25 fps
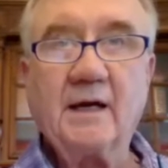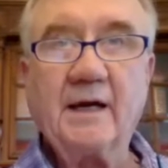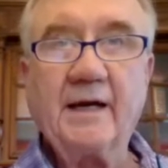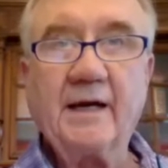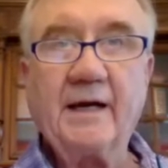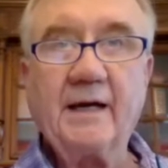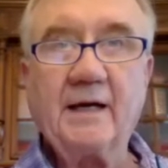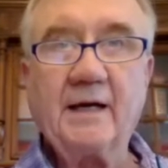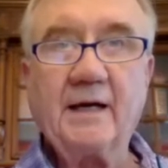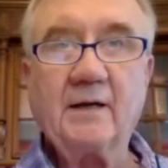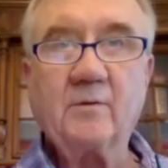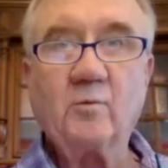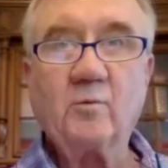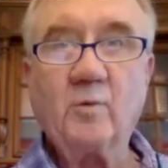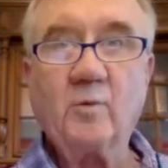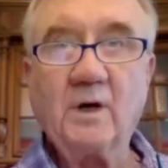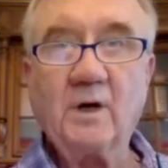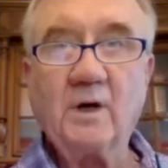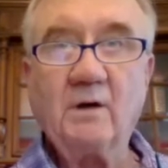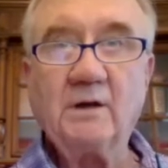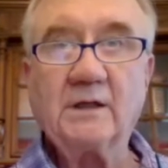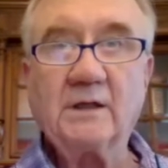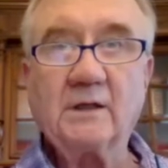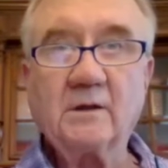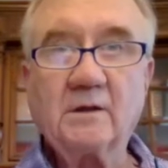and
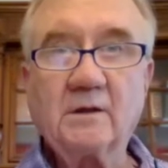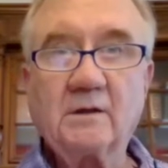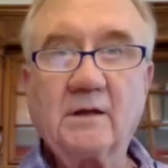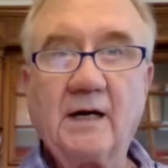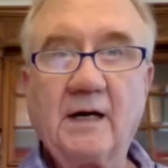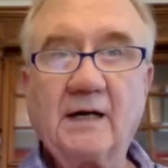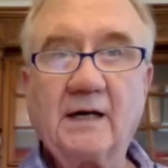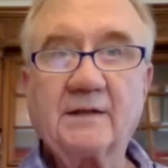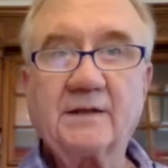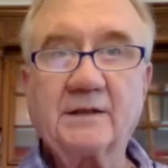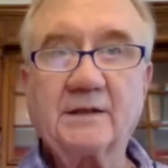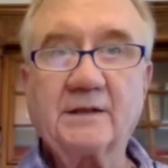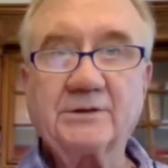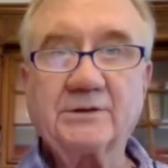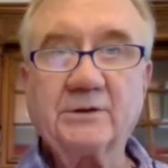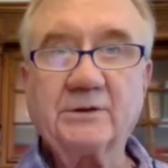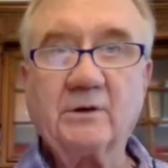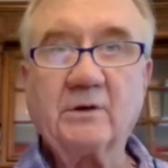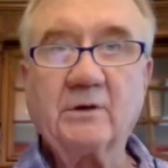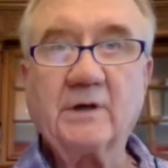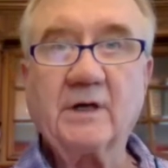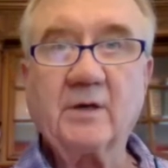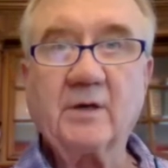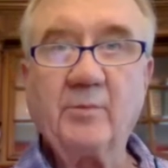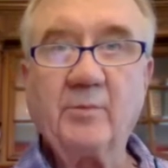well, it looked like they're still
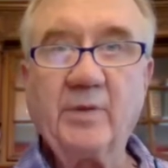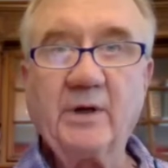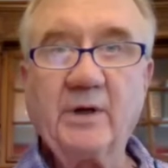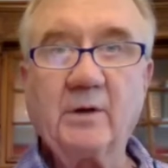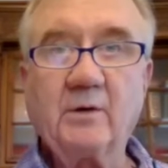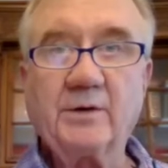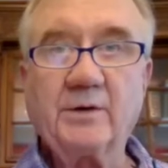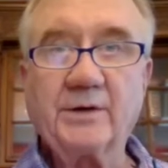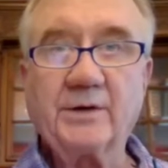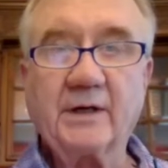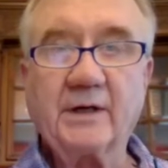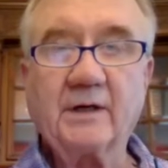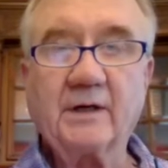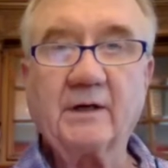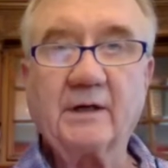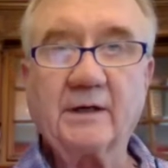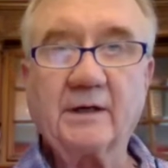going to build here.